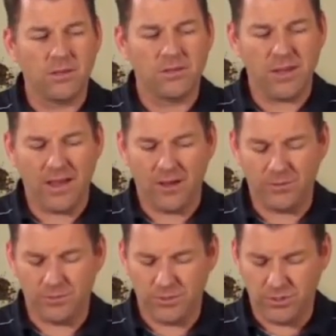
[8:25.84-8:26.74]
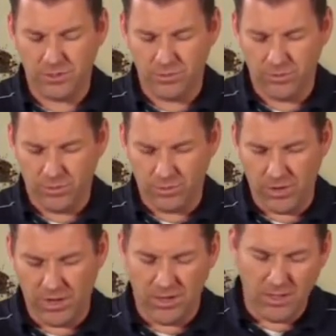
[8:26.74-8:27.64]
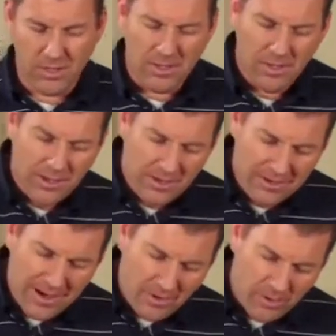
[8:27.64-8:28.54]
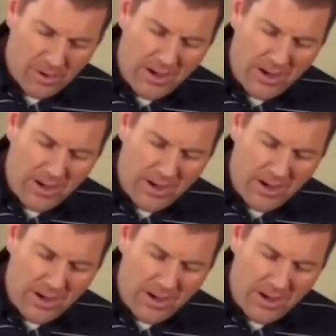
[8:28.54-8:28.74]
Down, 2, 3. Now,